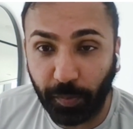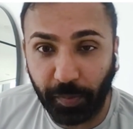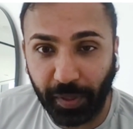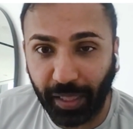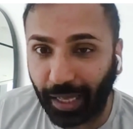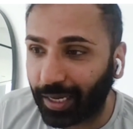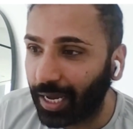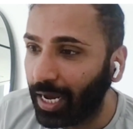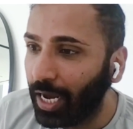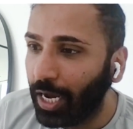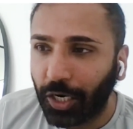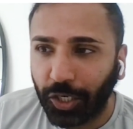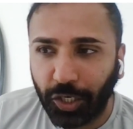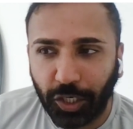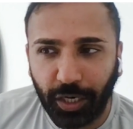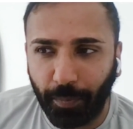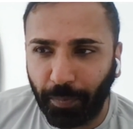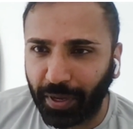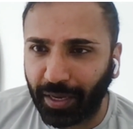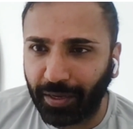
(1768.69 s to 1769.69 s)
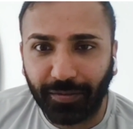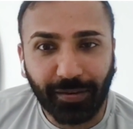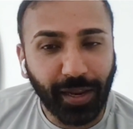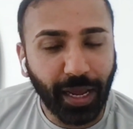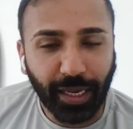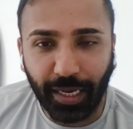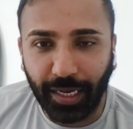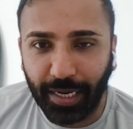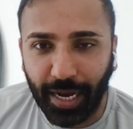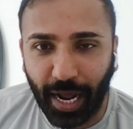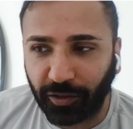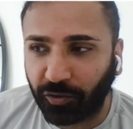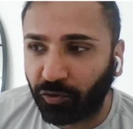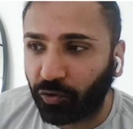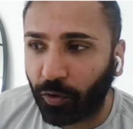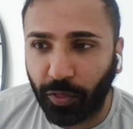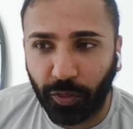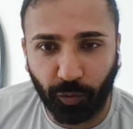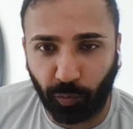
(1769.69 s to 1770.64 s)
We'd be like, shipping is taking an extra